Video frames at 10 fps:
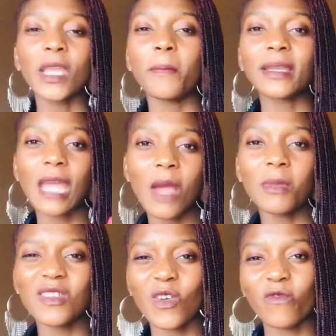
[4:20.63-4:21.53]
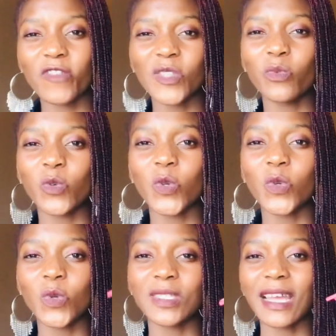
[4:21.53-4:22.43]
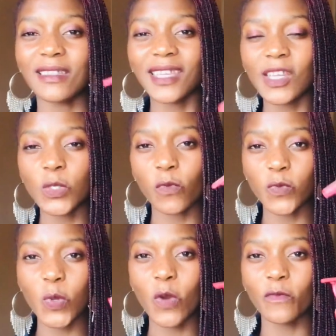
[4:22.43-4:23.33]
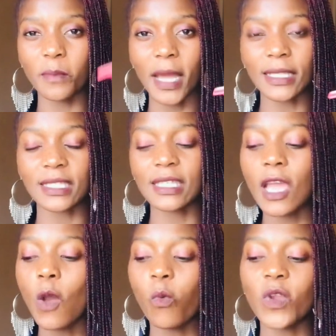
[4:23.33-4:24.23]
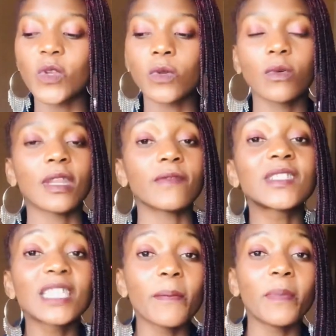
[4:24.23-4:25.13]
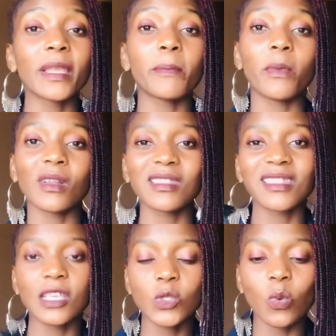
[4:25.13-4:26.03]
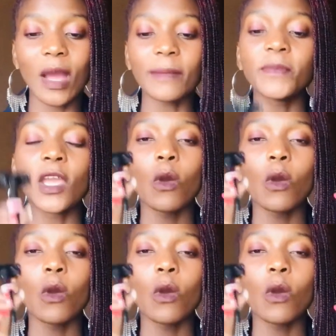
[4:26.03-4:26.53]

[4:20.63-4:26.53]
But how many of these will you use at the end of 12 months when you could have simply bought this one